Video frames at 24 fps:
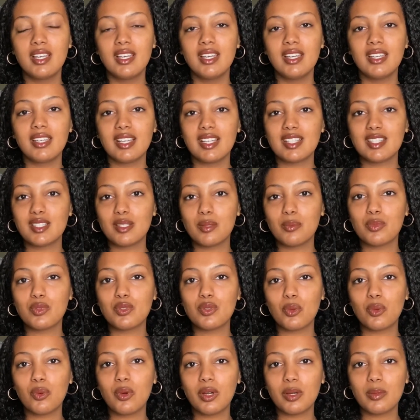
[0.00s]
gets
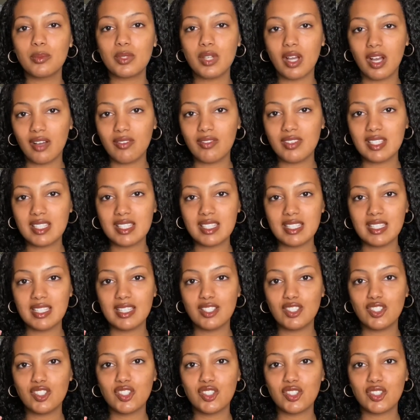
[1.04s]
absorbed obviously
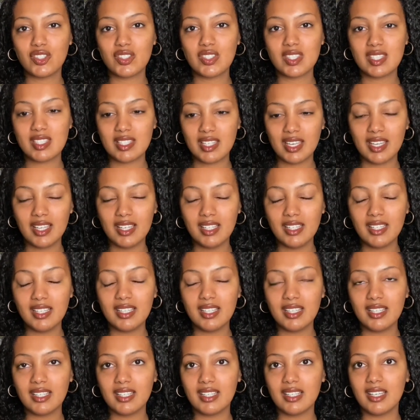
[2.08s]
into your skin,
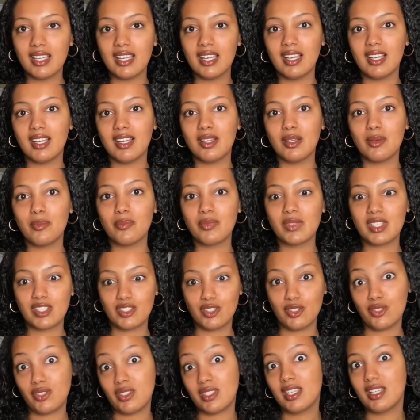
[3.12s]
because your
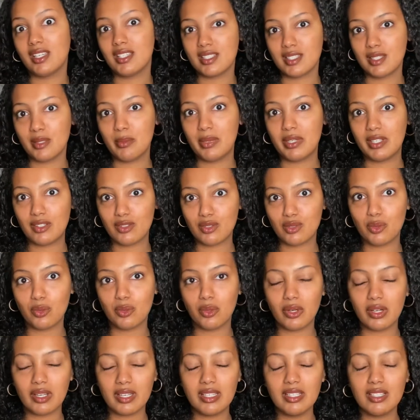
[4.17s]
skin is the biggest
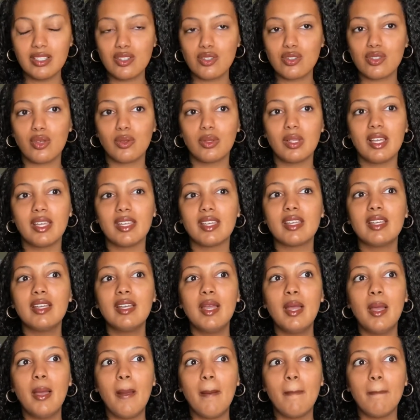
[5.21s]
organ. So
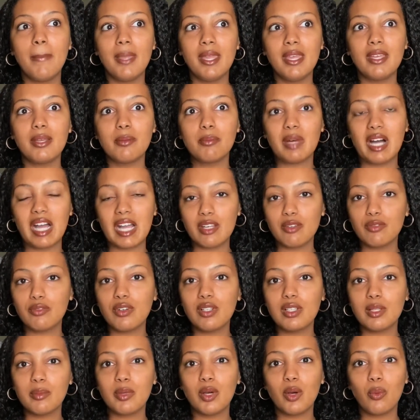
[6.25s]
being mindful
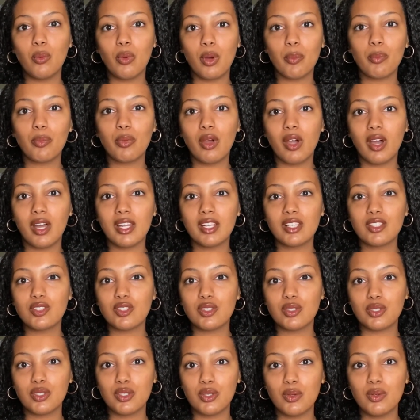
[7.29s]
about what products
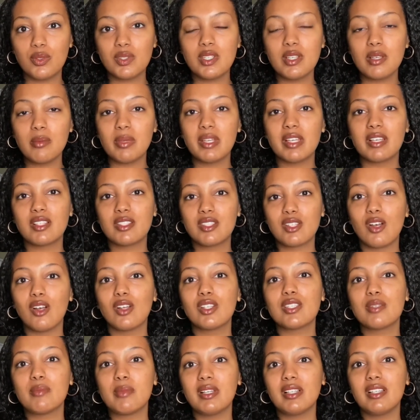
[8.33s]
you're using, because
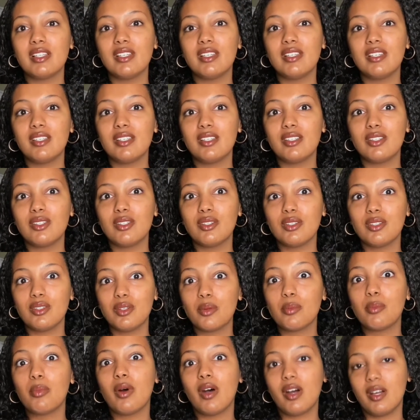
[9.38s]
ultimately your
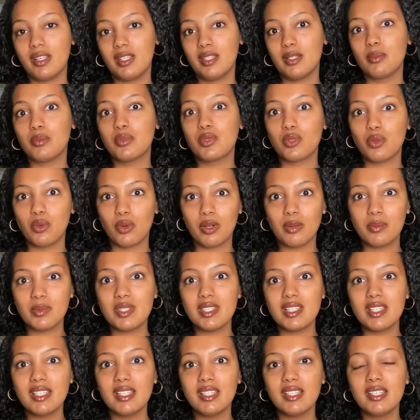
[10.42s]
body absorbs
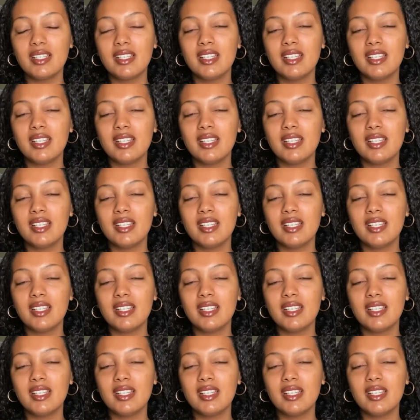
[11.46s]
it.